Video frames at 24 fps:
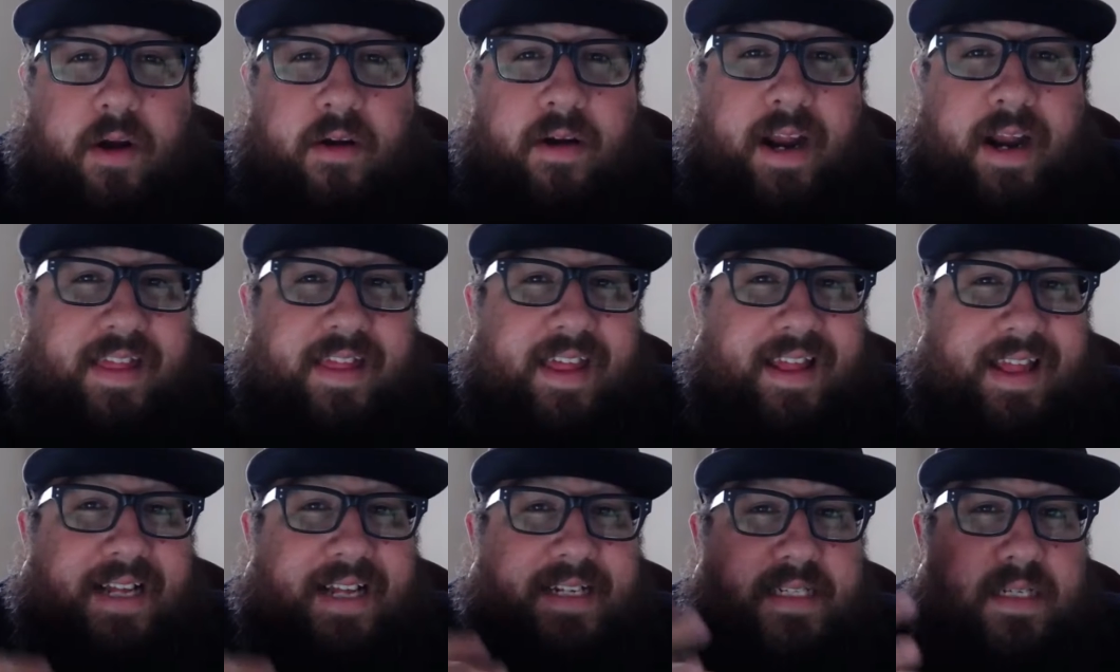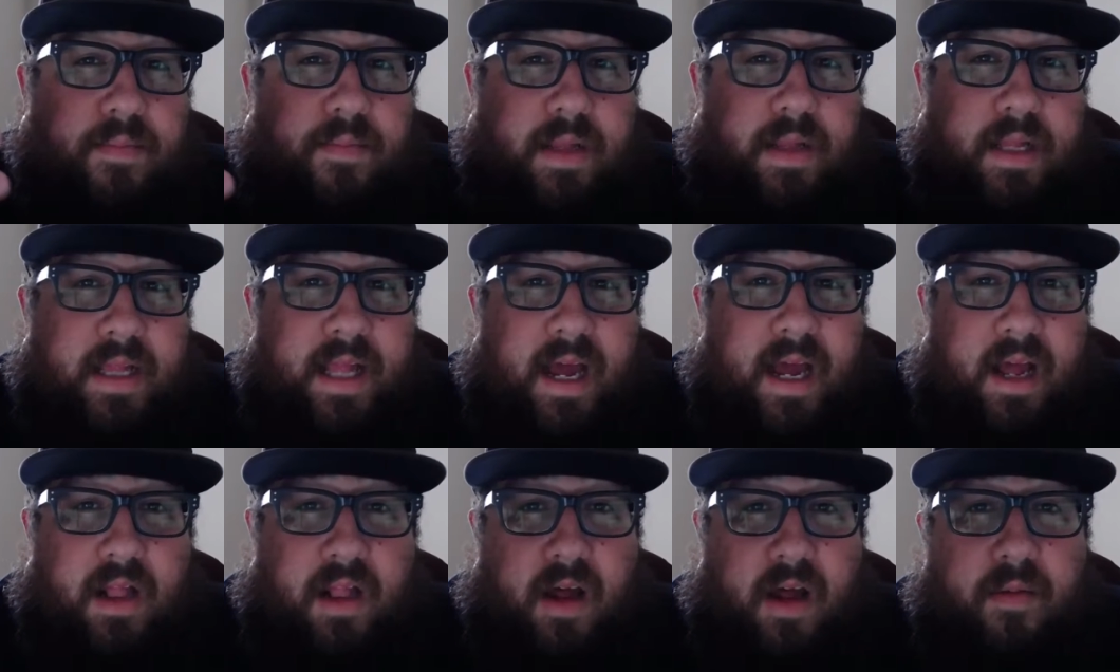and I think that's something
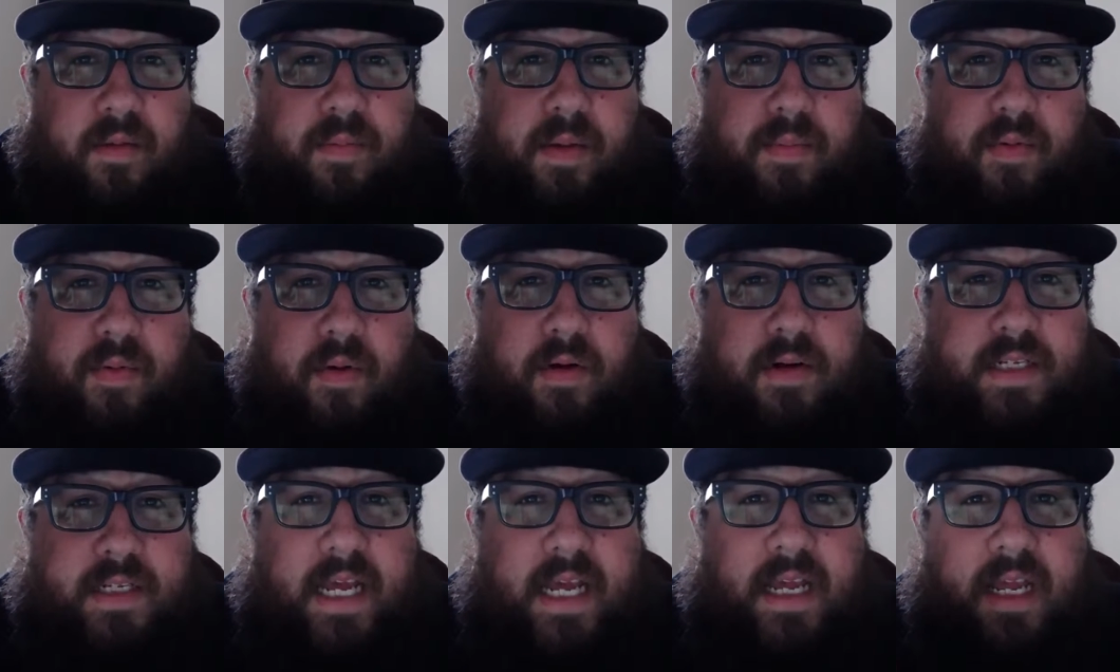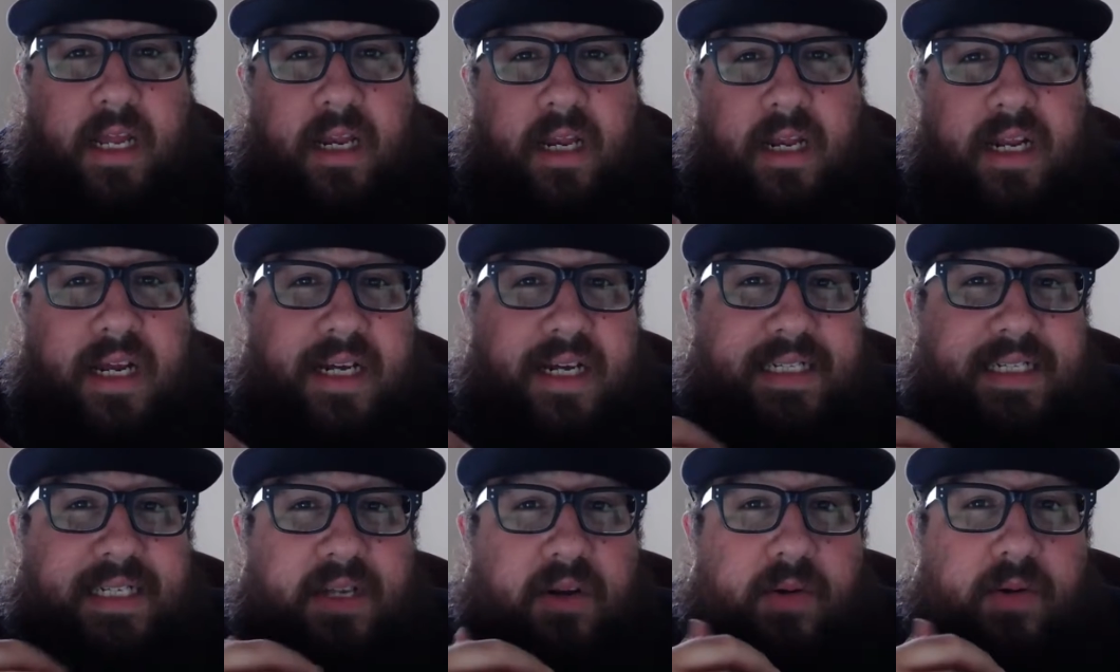that a lot of people are taking into
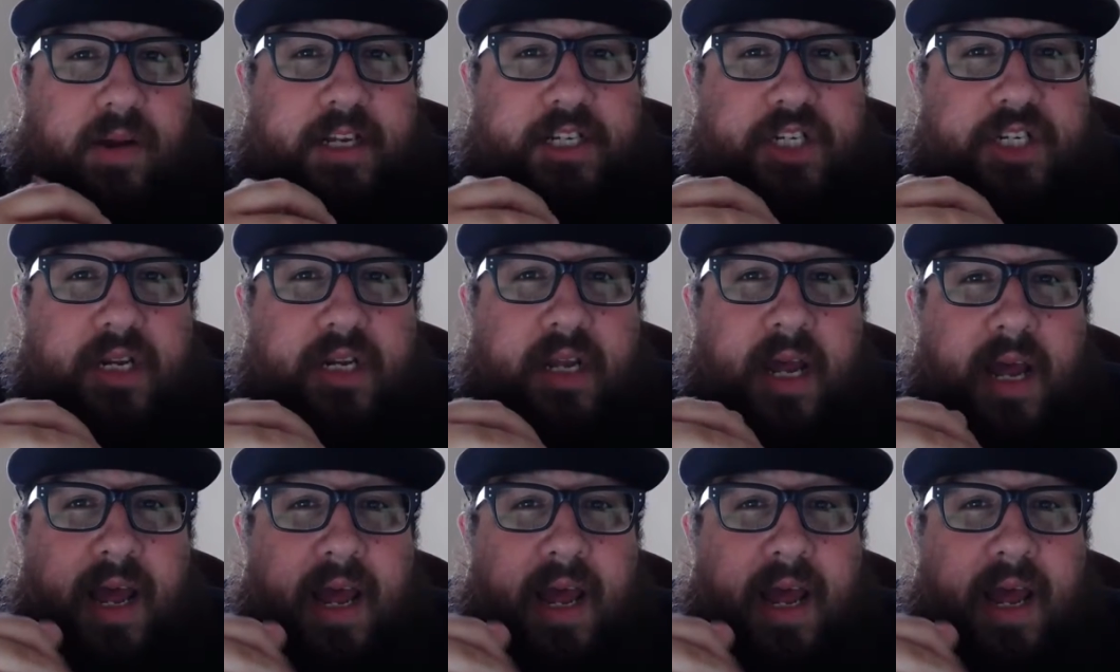consideration,